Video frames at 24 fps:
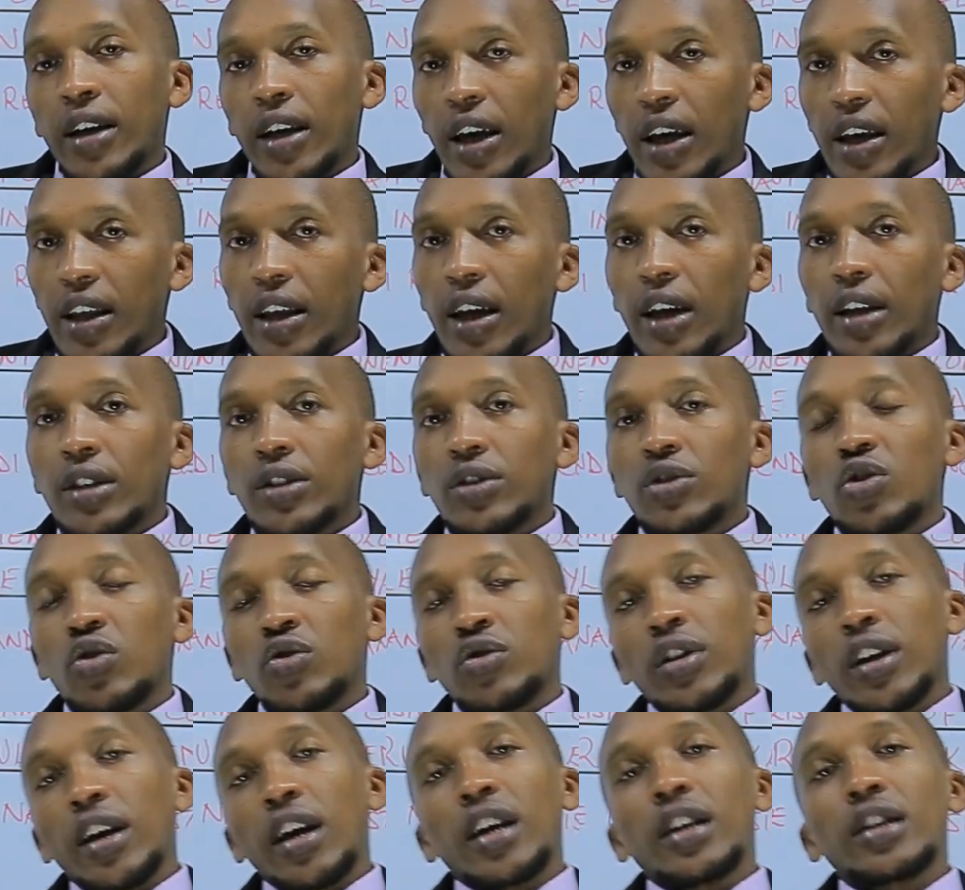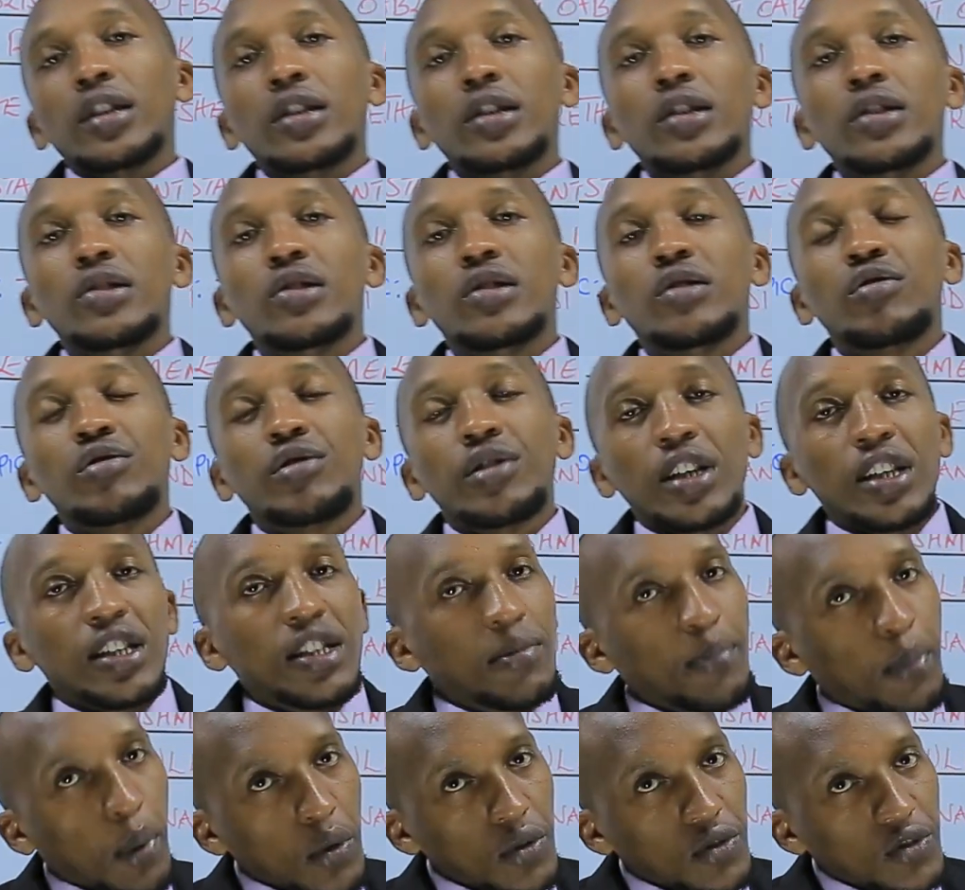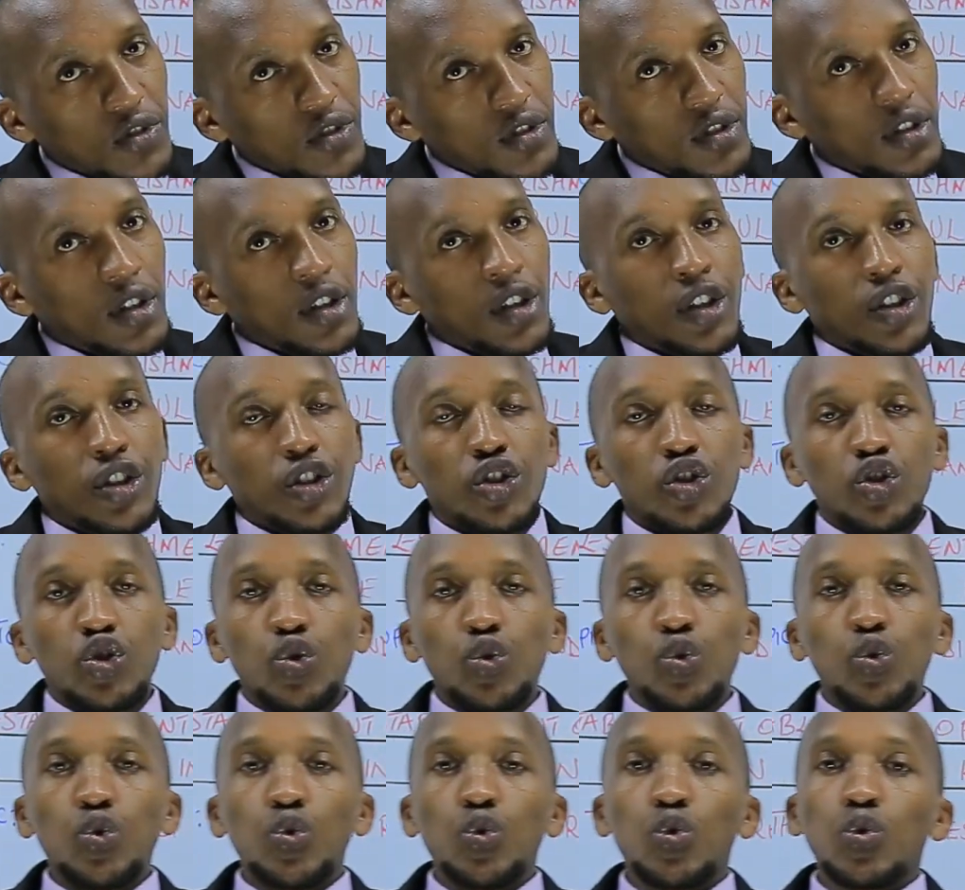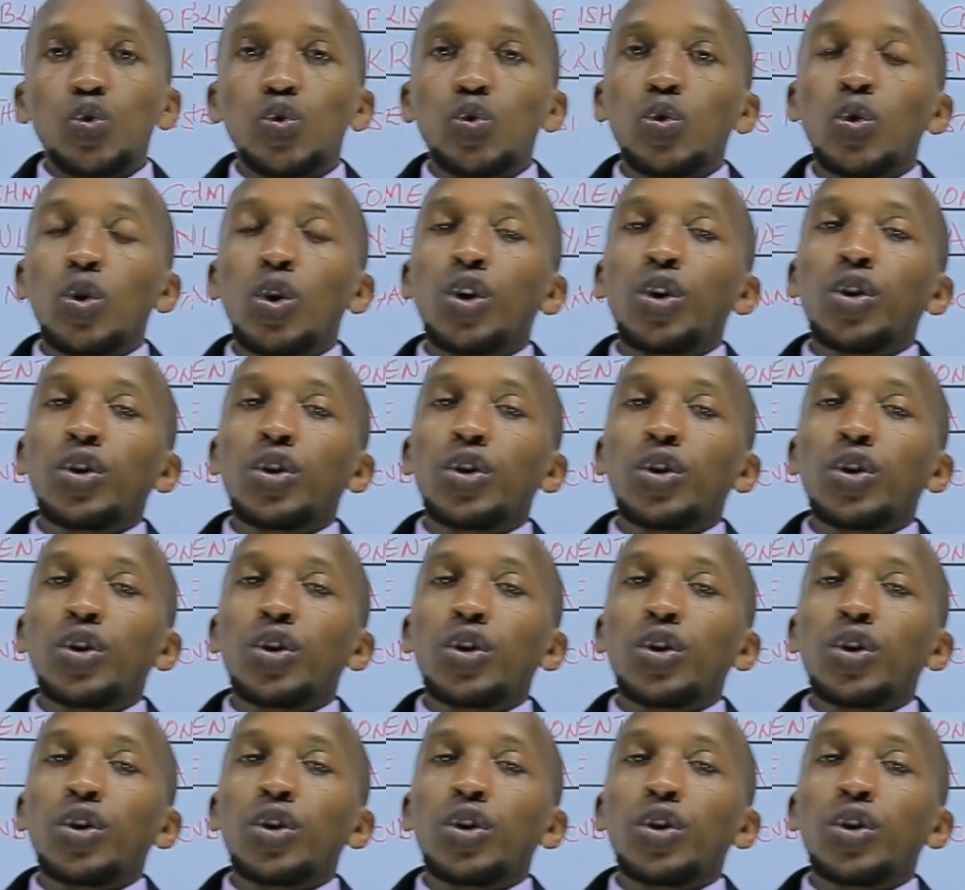Kenyan society's response to